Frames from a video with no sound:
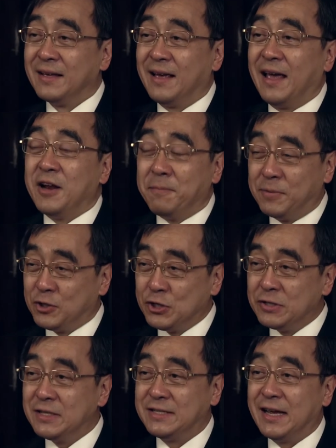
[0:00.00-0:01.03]
an
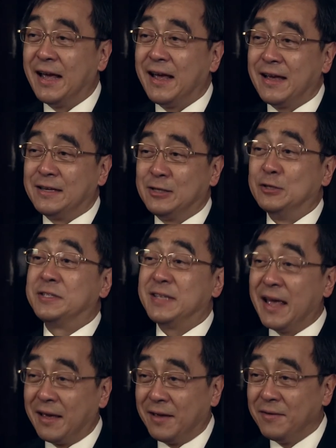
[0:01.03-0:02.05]
opportunity to
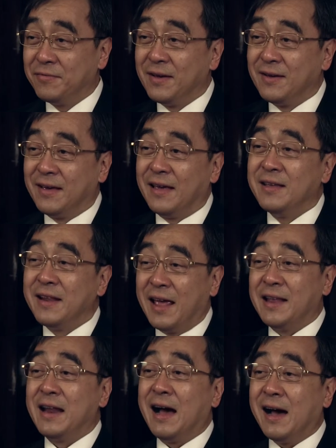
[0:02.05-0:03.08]
save in
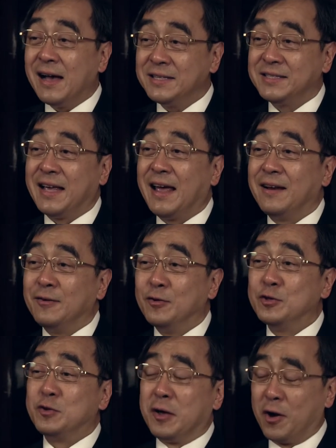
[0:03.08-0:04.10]
an asset
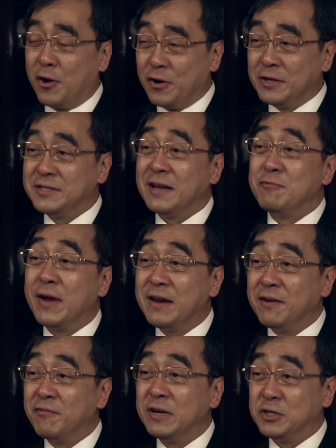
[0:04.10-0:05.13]
whose earns a rate
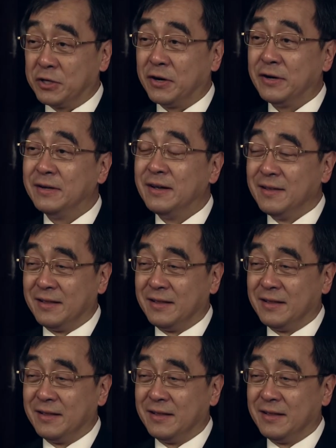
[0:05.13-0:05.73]
of return